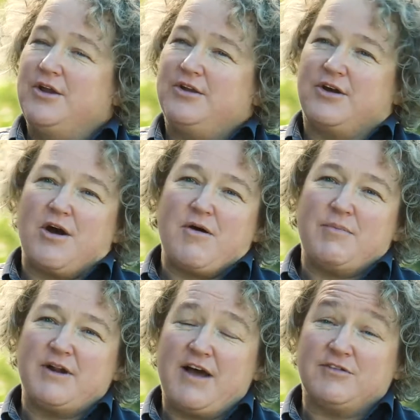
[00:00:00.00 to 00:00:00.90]
you to go
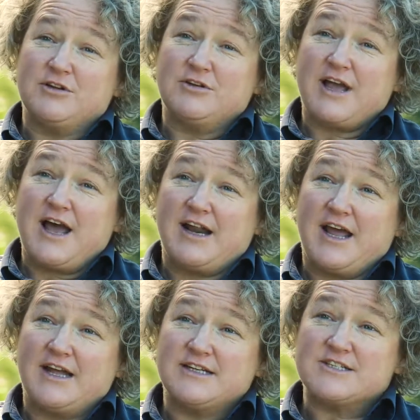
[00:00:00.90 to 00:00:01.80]
up and have a look at
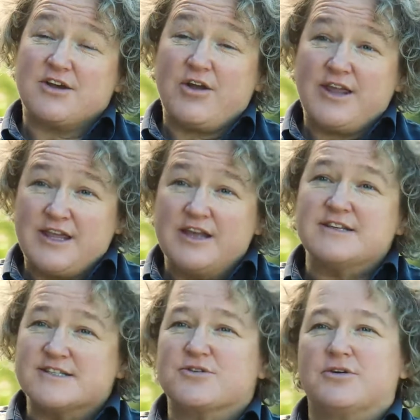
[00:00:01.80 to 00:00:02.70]
and hear
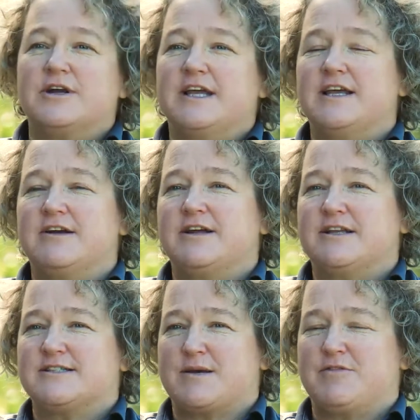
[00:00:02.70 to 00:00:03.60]
the story, hear
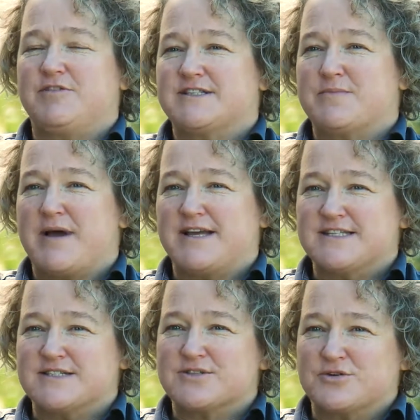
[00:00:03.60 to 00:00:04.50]
some of his
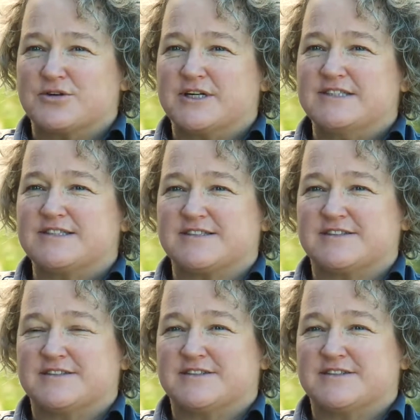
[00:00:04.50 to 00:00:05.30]
amazing stories.